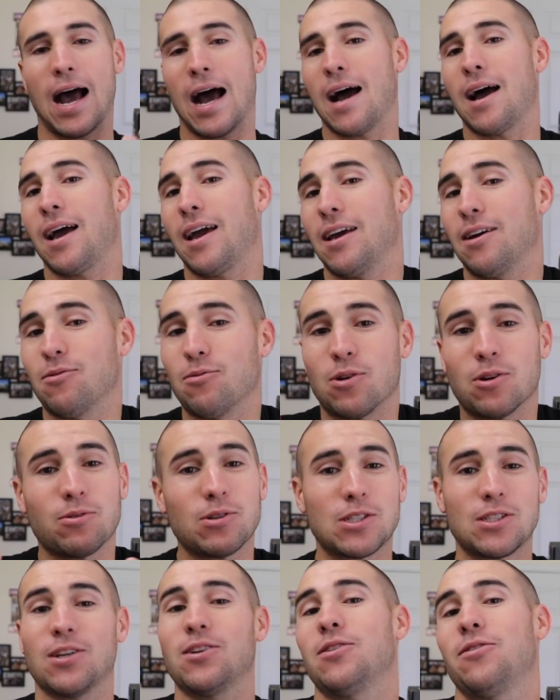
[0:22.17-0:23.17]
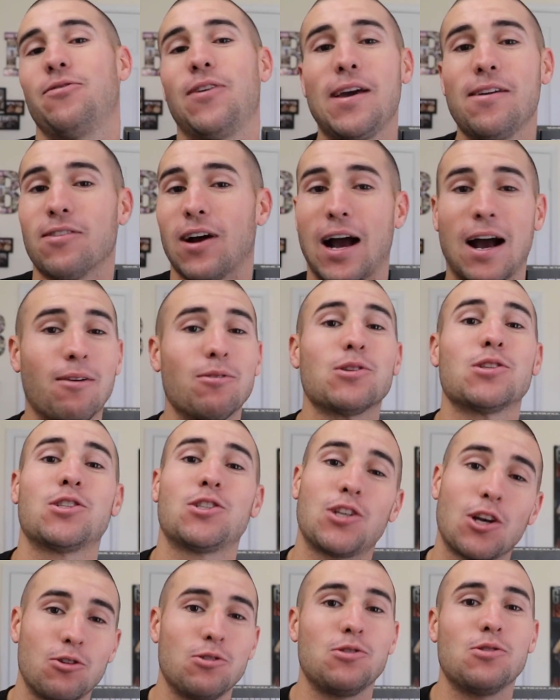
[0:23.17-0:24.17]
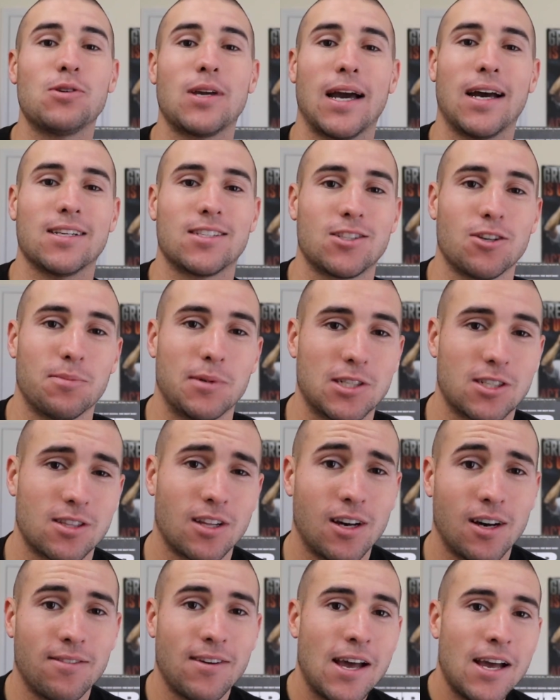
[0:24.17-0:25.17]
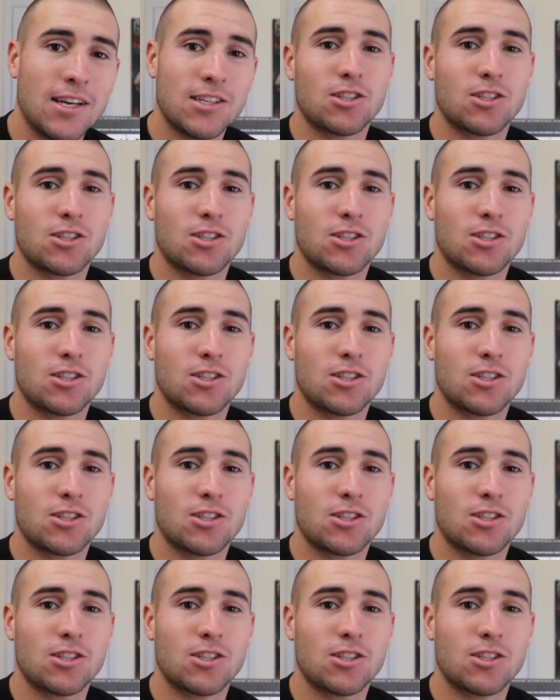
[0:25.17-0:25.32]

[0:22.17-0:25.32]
I want to return the favor. I want to show you guys so much love.